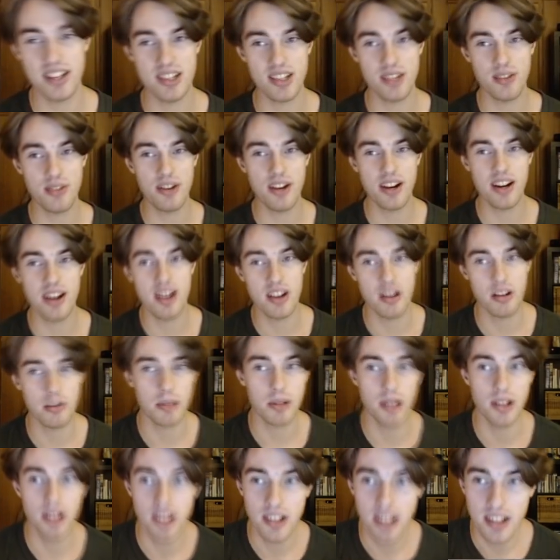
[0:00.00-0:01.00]
so far? I hope
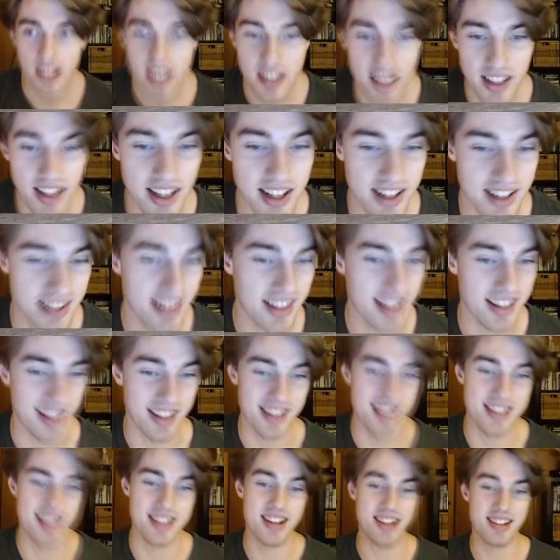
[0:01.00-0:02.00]
not. Yeah, I think it
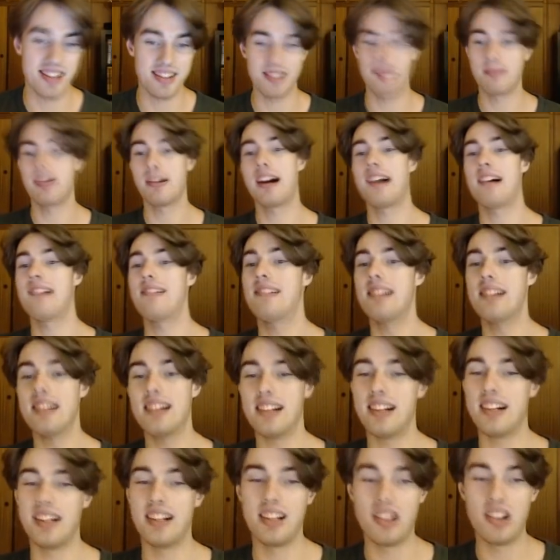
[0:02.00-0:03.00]
is actually. Wow.
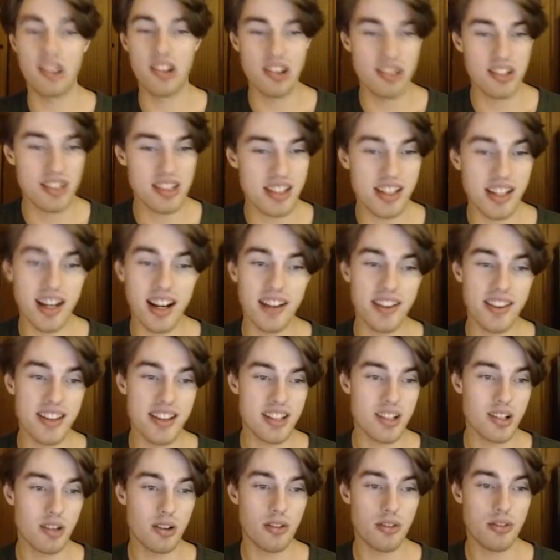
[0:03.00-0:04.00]
Not a good start.
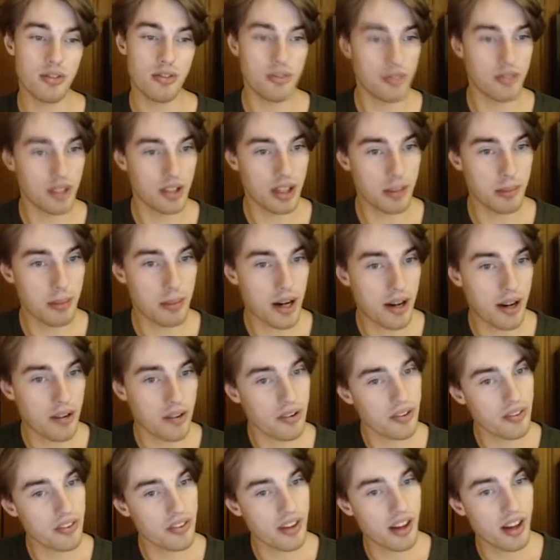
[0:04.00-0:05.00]
These two have really piled
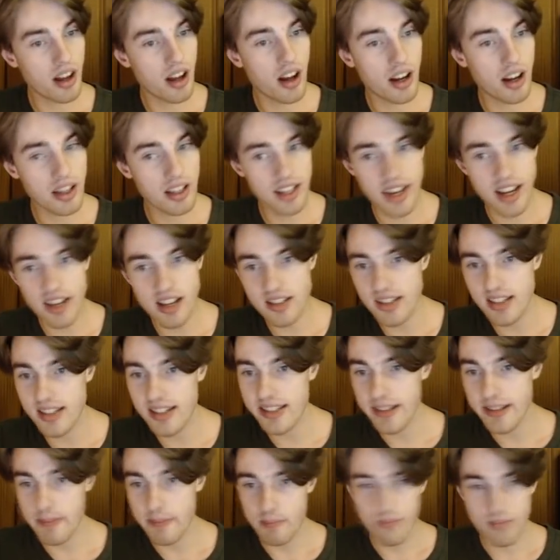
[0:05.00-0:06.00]
on the hard
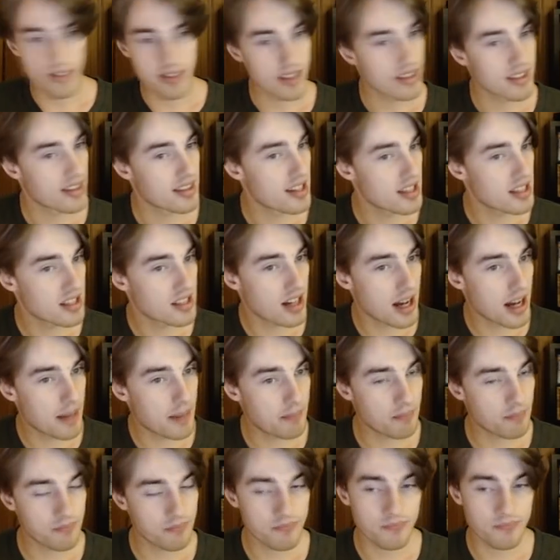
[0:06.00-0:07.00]
guesses. This
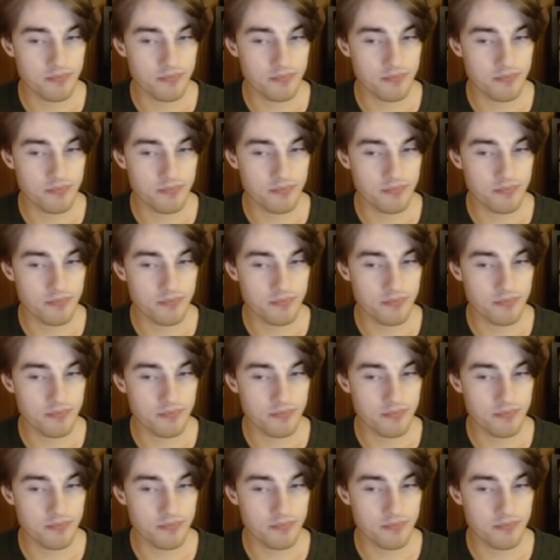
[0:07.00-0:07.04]
time,